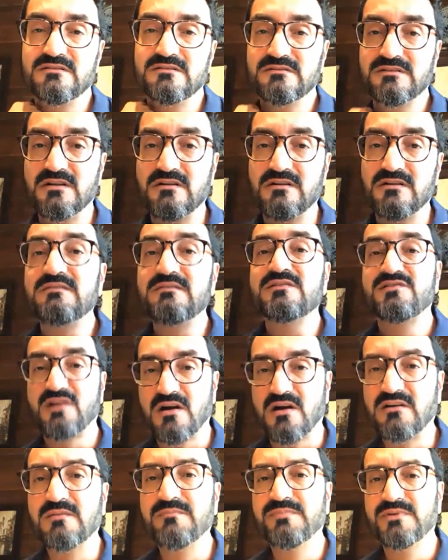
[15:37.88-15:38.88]
the
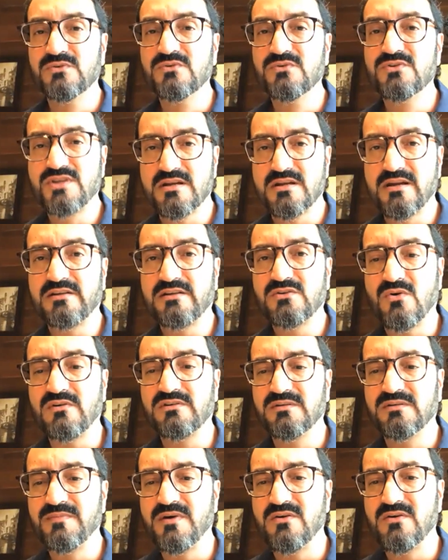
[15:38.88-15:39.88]
drug abuse that I
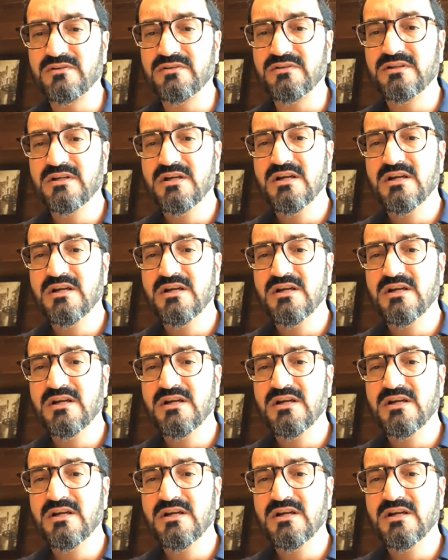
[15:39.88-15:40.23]
talked about.